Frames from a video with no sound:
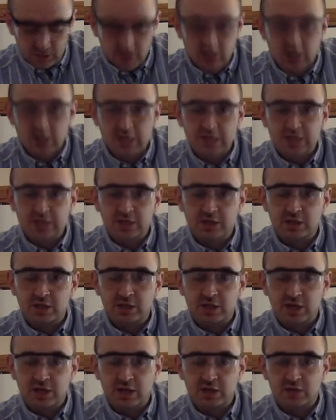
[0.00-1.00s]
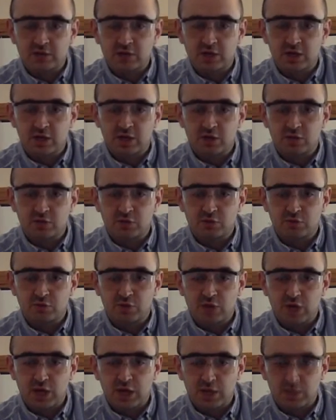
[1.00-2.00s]
iron has kind of
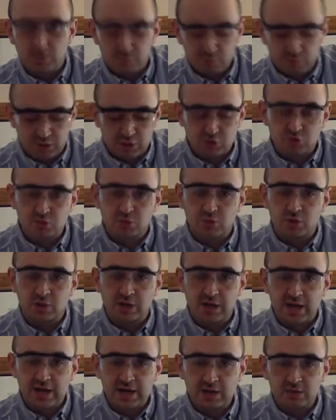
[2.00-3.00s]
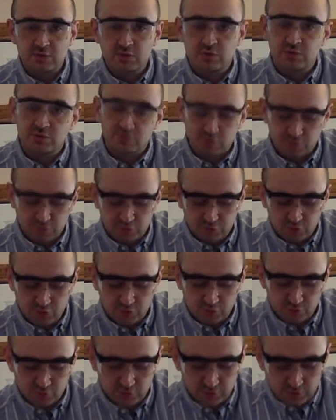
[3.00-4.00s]
been drawn out of the
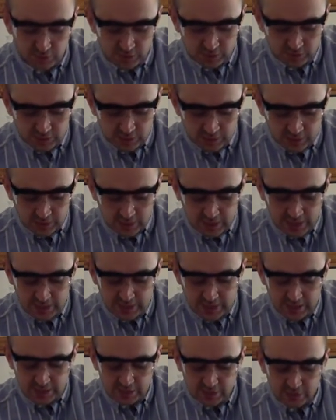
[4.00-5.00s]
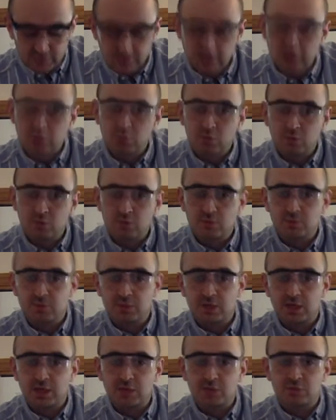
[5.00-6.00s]
food, and then that won't
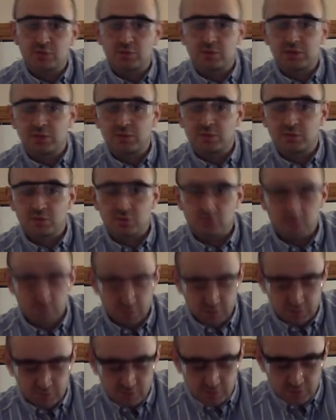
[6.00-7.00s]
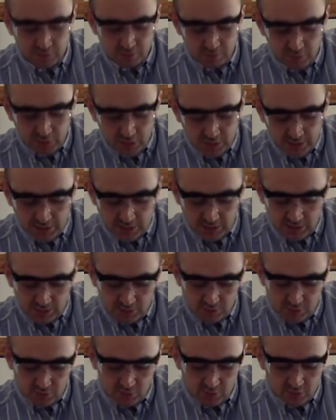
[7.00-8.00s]
be able to be absorbed into the blood
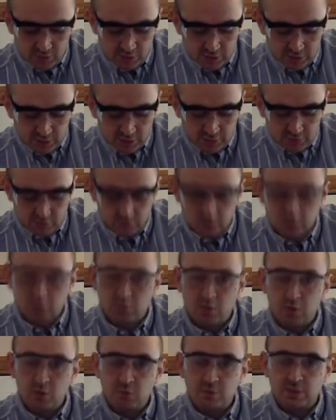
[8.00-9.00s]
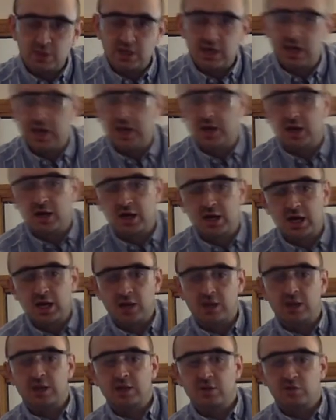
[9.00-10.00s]
anymore. So we won't be getting
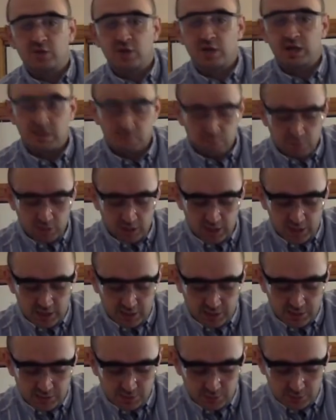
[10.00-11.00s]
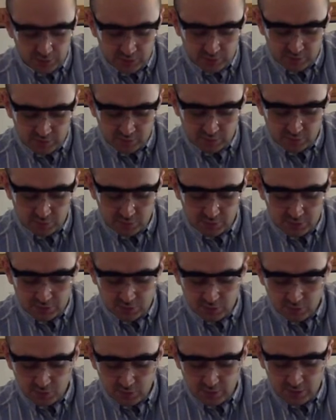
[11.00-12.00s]
iron inside our blood because it will be
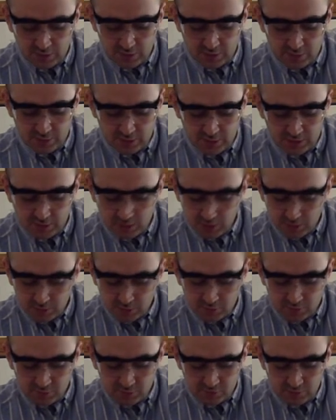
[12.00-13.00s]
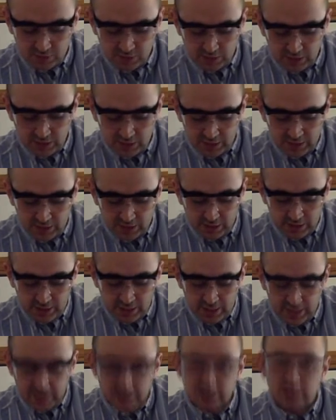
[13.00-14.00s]
drawn out by the cups of tea
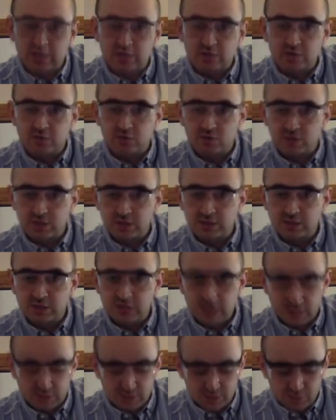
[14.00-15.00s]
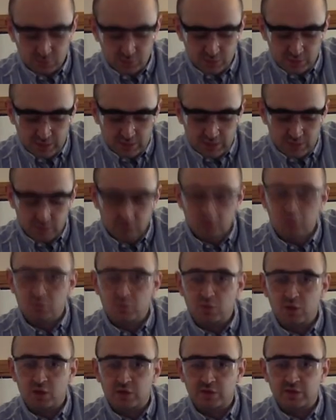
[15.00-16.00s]
and then excreted without
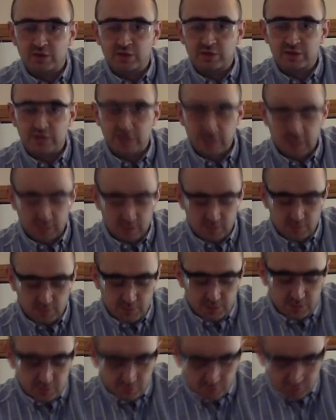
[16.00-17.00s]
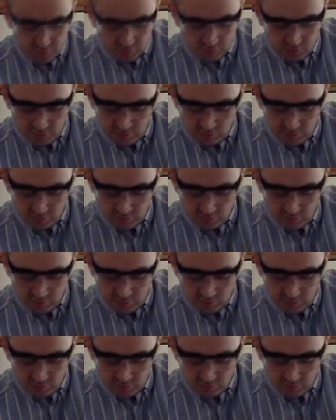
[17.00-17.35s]
us getting any of the benefits of